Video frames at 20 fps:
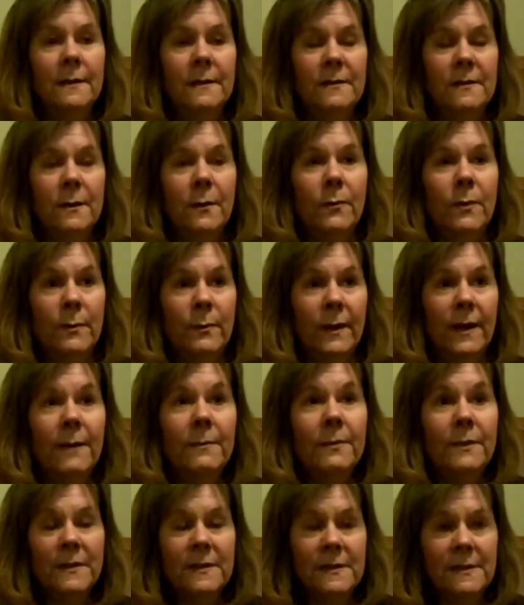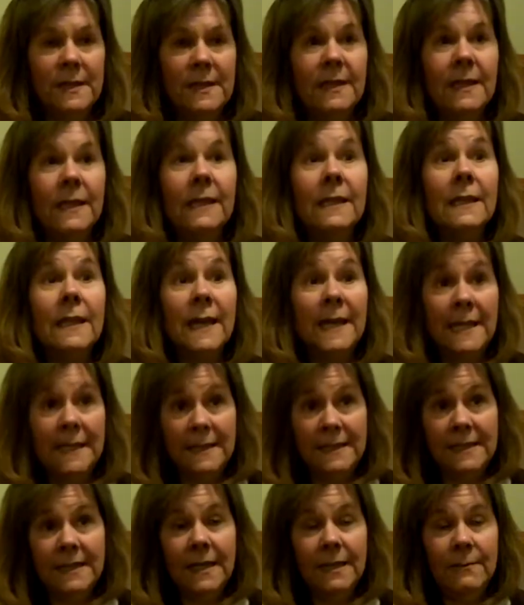so we were able to see the
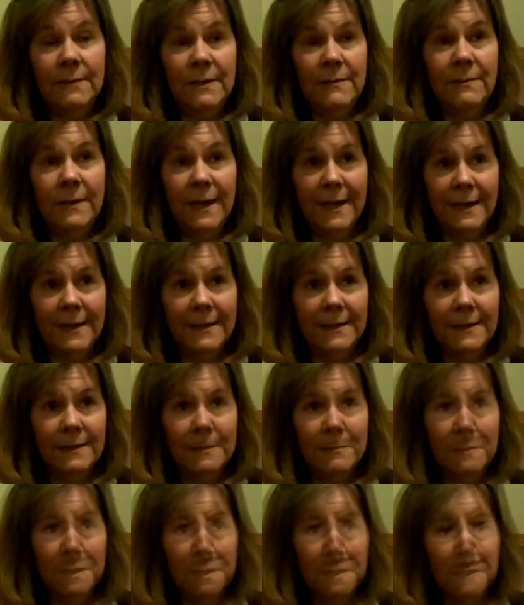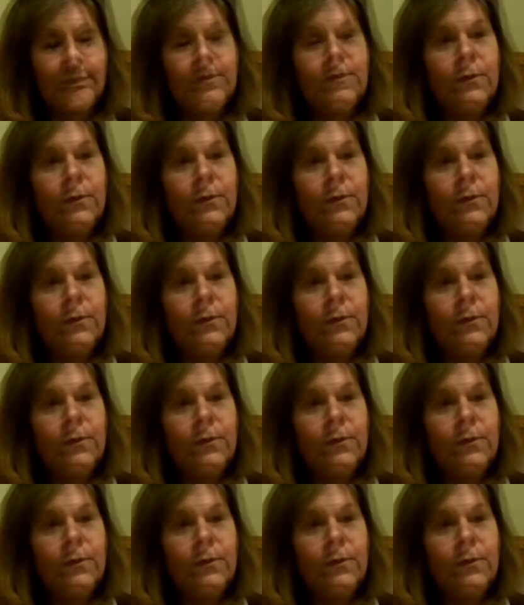light coming back into the building.